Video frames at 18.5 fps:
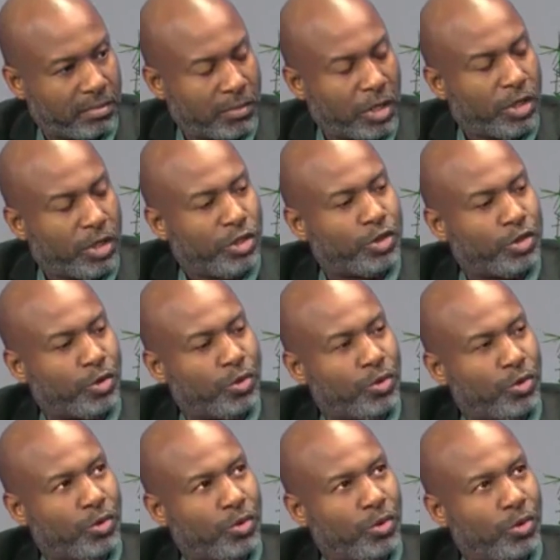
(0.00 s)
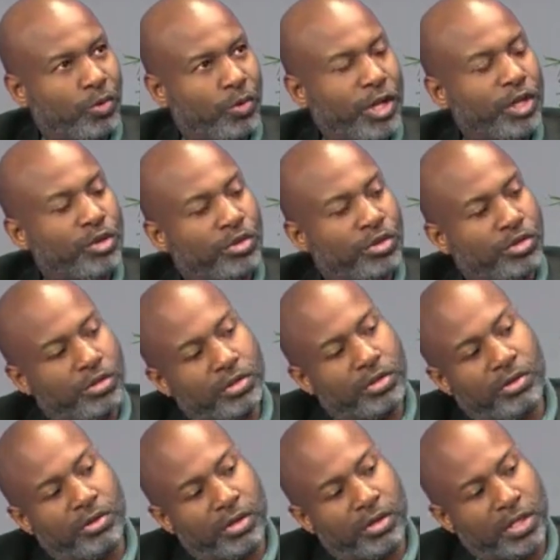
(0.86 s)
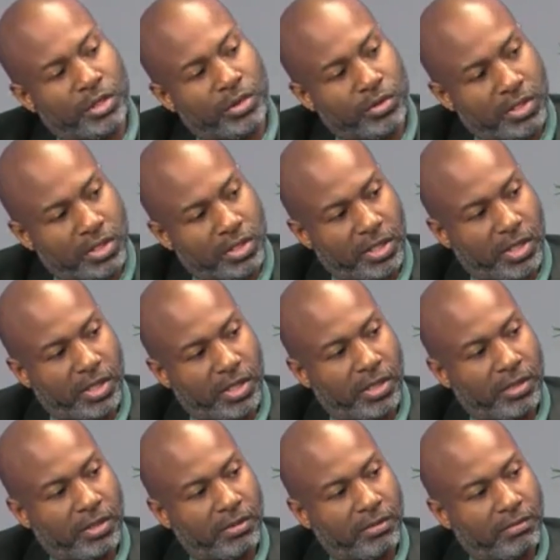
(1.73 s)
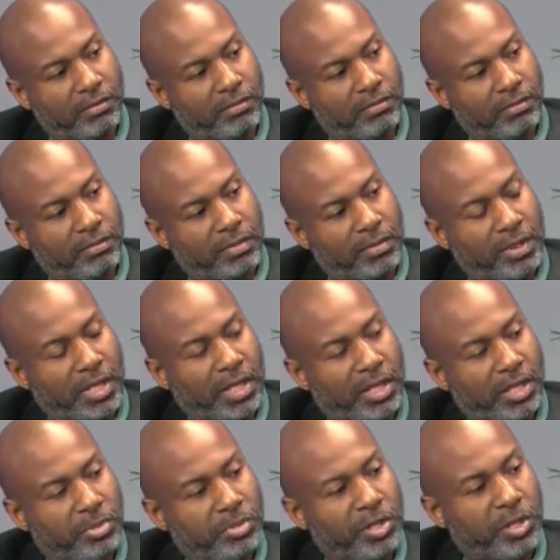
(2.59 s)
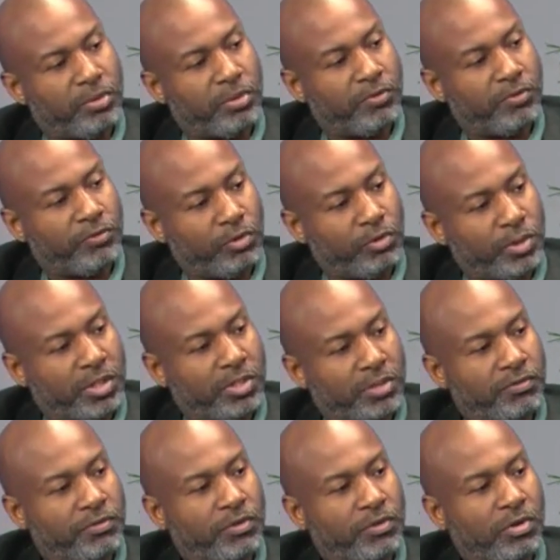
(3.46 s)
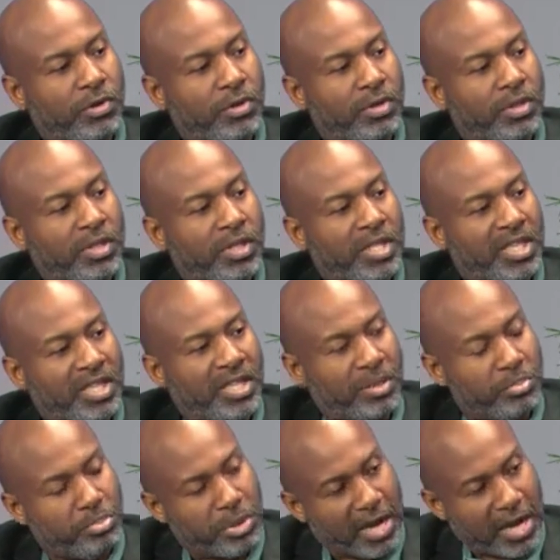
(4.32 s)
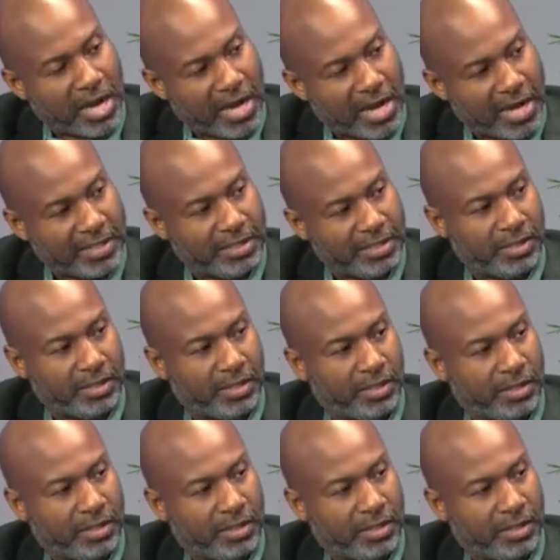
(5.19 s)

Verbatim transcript: So when you turn around and you say that the people voted for the party,